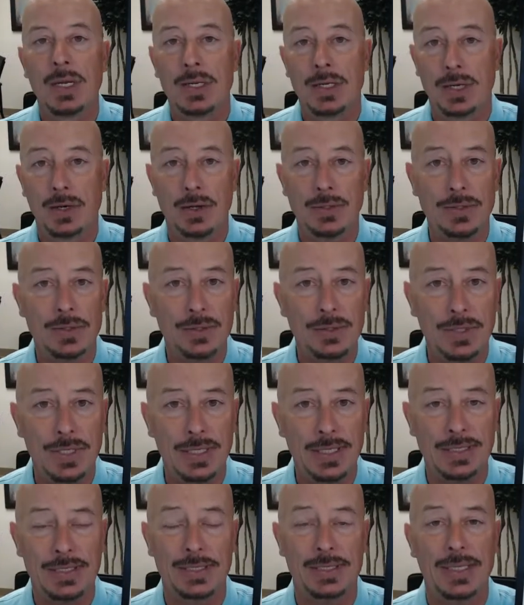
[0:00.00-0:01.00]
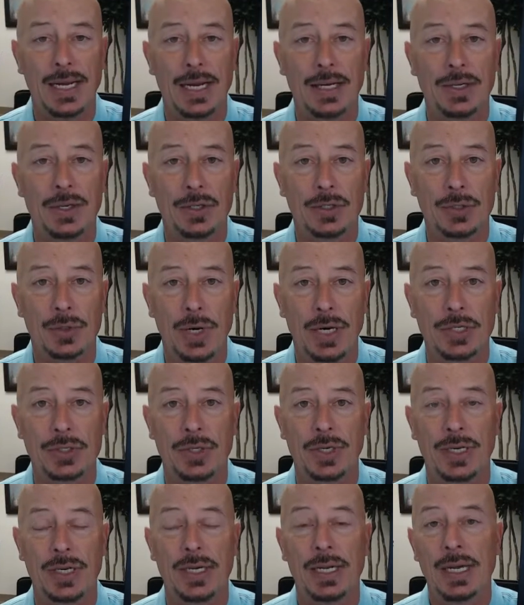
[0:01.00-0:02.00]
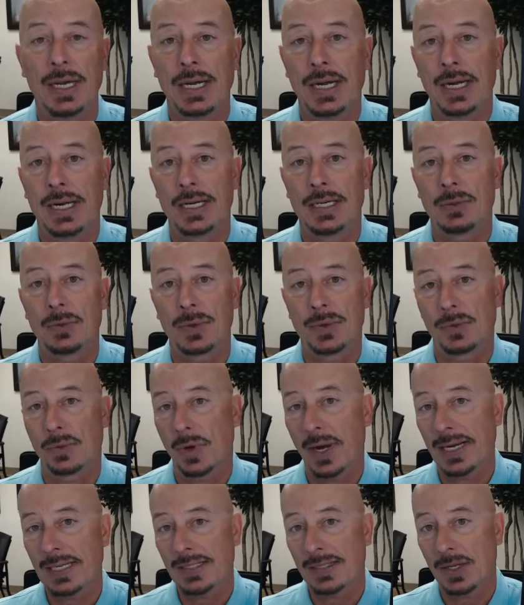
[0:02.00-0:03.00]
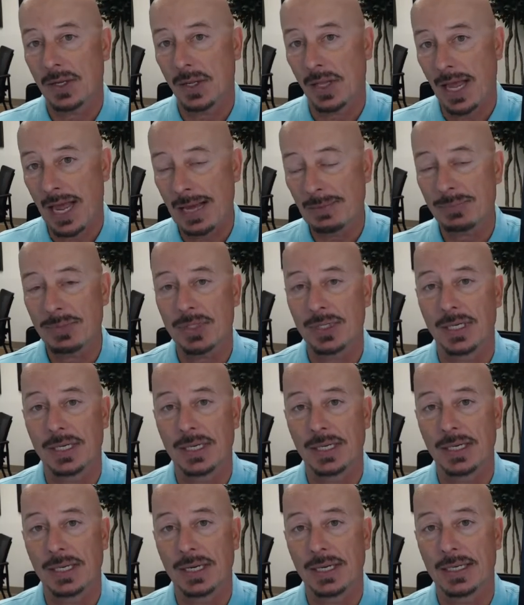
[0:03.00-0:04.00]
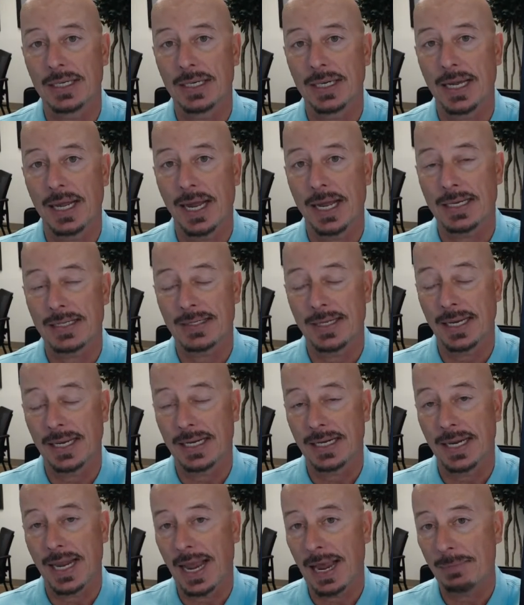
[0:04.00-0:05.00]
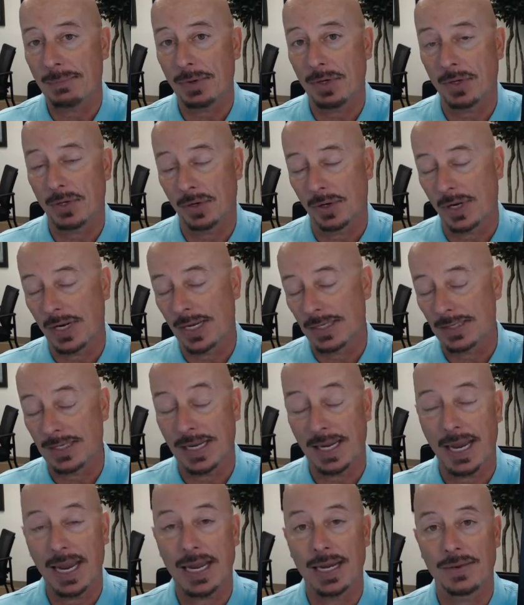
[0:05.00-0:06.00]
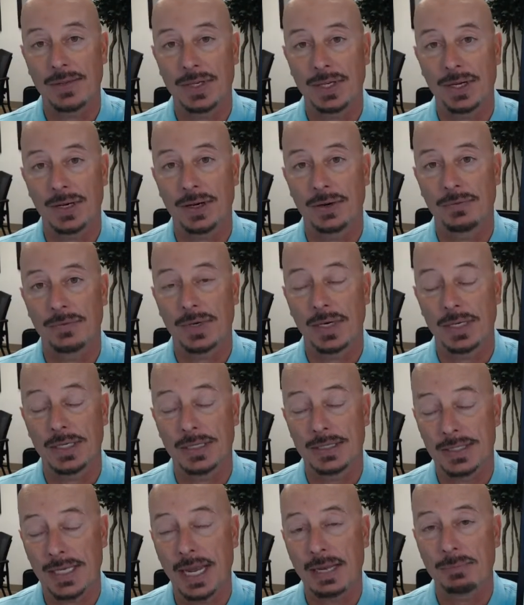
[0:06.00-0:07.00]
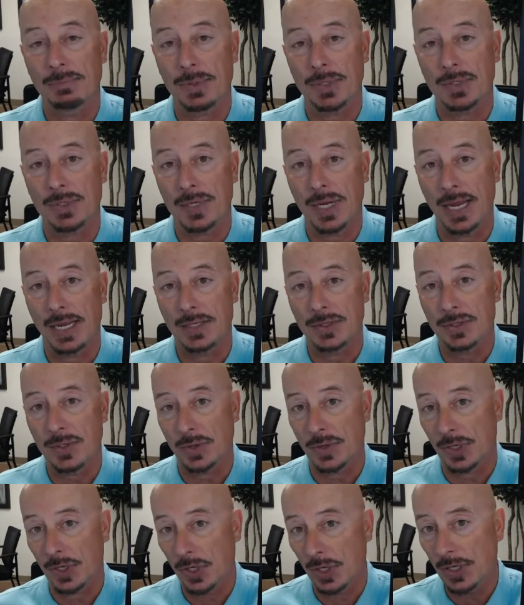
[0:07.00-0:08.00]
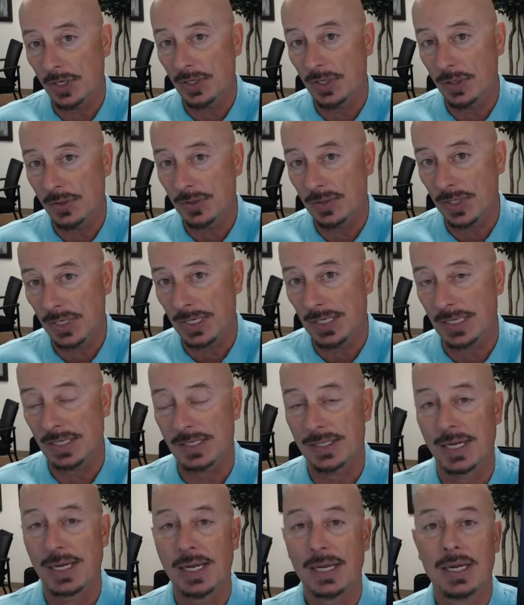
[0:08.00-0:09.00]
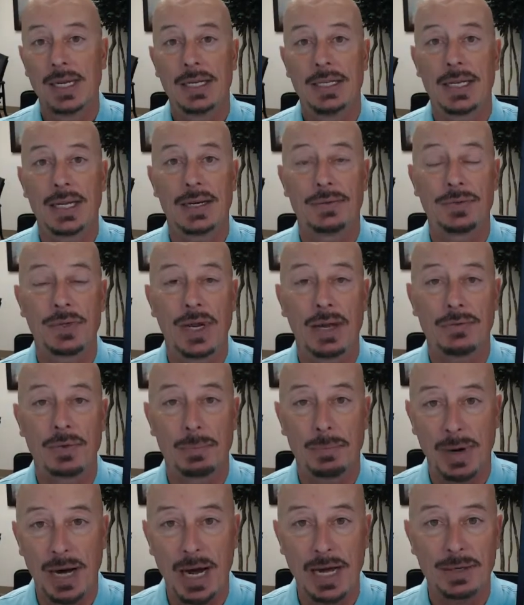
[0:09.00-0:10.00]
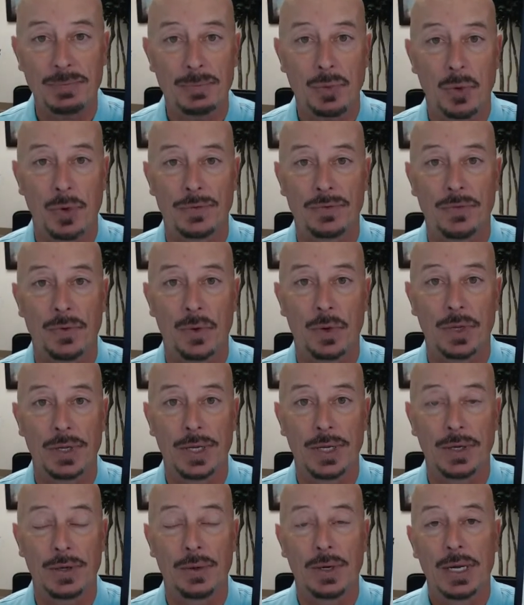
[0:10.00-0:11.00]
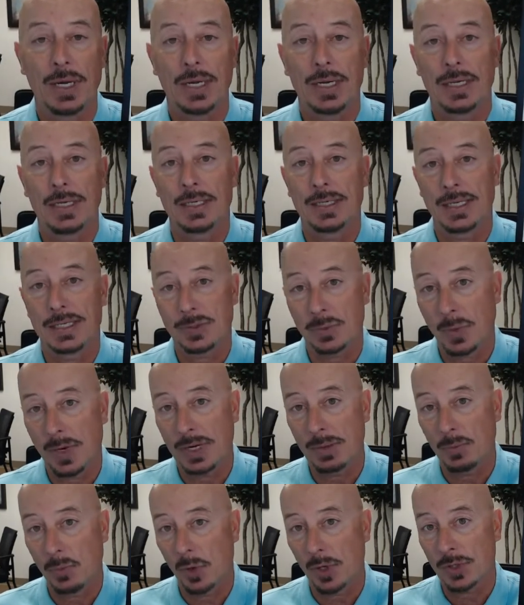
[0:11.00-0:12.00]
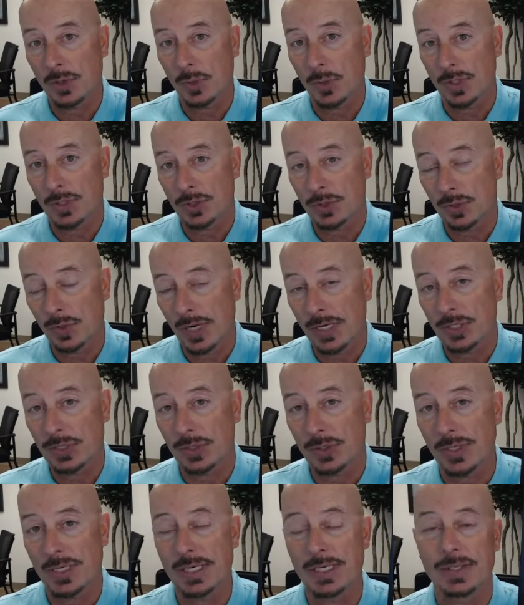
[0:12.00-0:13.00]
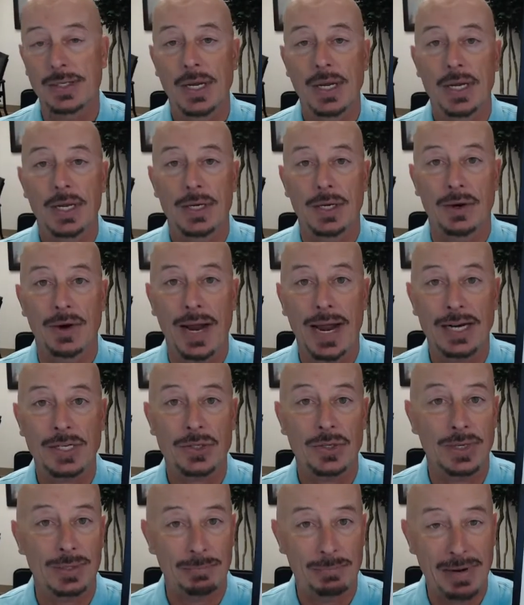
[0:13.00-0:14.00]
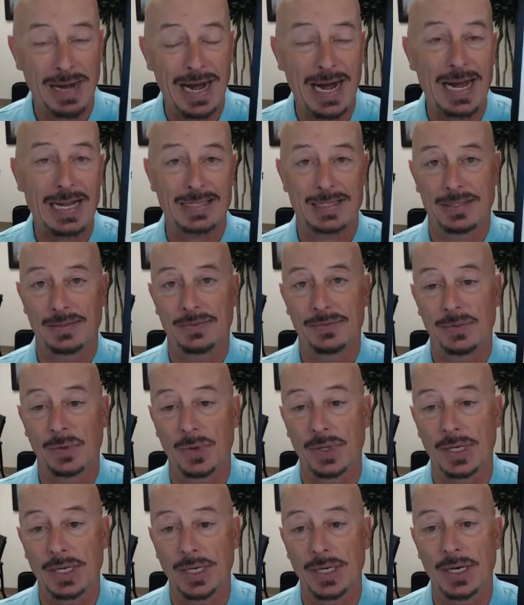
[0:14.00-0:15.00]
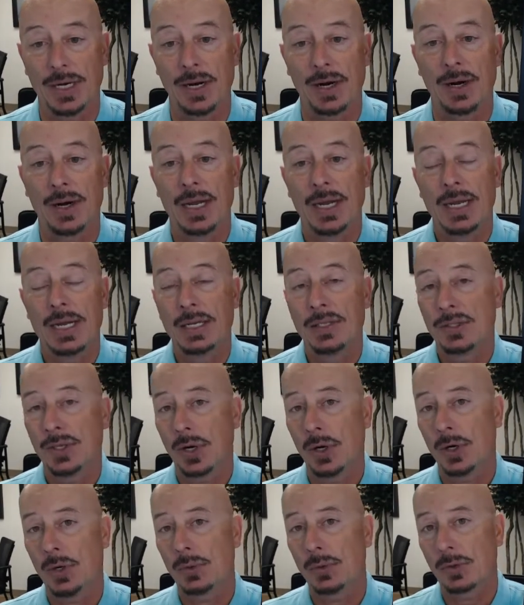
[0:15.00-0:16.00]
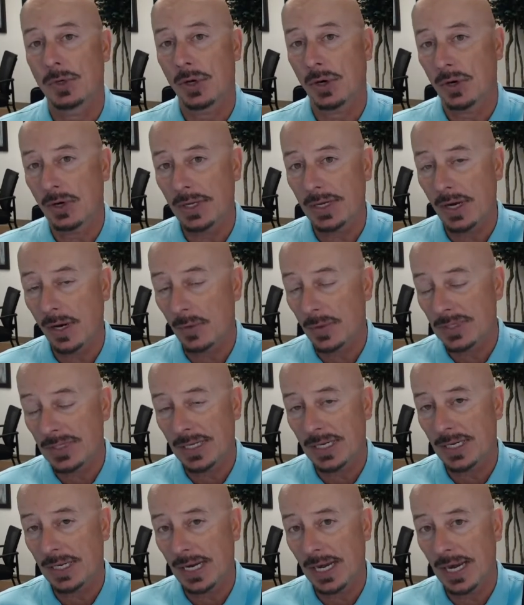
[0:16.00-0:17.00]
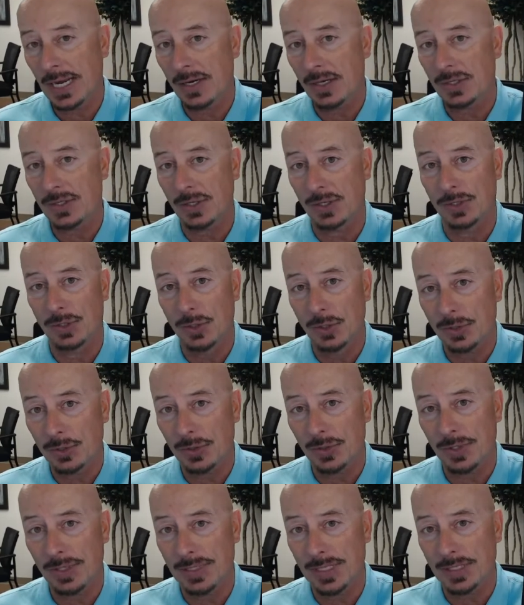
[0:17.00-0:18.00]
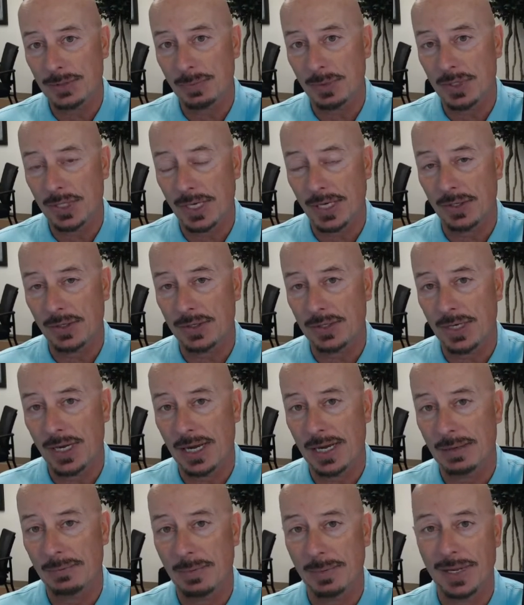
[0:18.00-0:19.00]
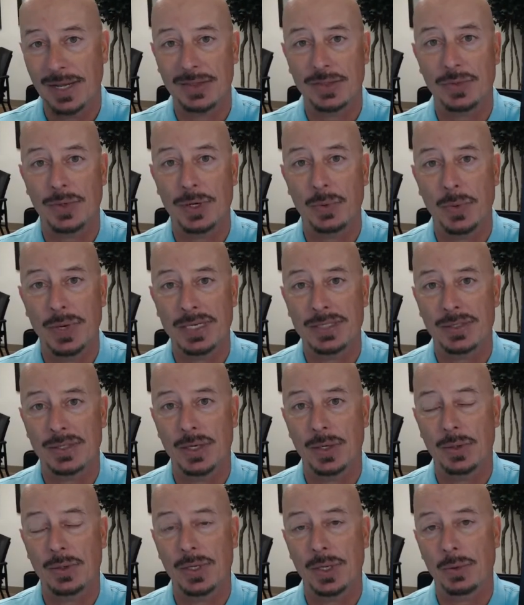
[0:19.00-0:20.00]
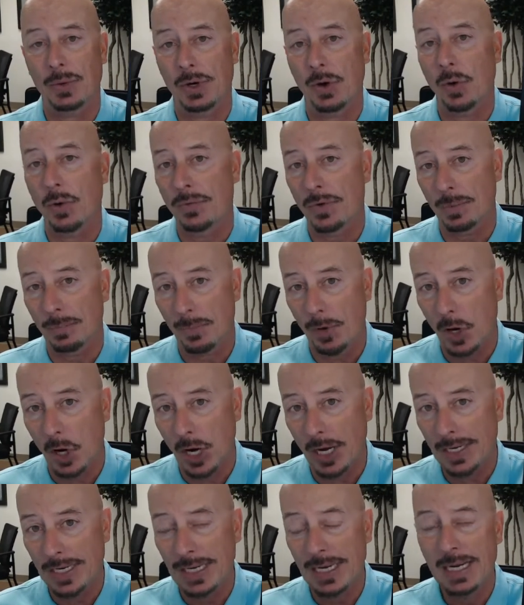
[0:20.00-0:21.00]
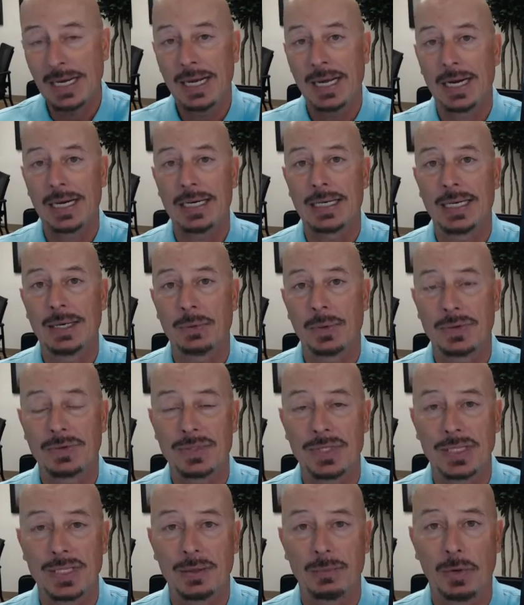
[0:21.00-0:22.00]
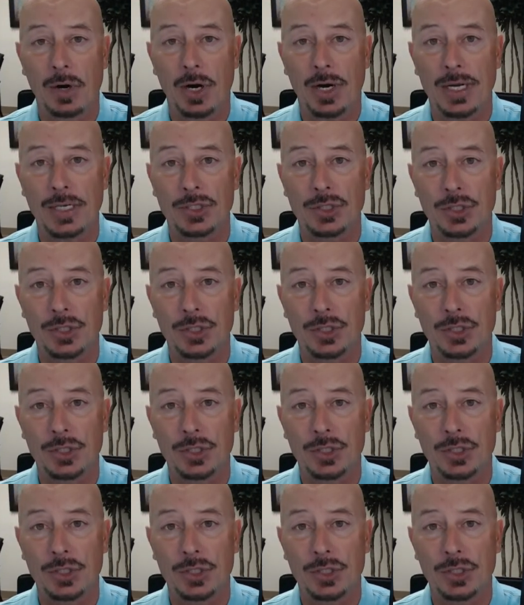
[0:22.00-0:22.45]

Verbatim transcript: You can also see that the 10-year Treasury, uh, with rates collapsing, uh, has a capital or has a gain of the year of 10%. Uh, so the good news is that if you have a bond portfolio that's weighted more towards Treasuries, you're actually positive for the year. So currently, our risk indicators are neutral at this particular time. About three weeks ago, they were overbought, uh, and we've seen the market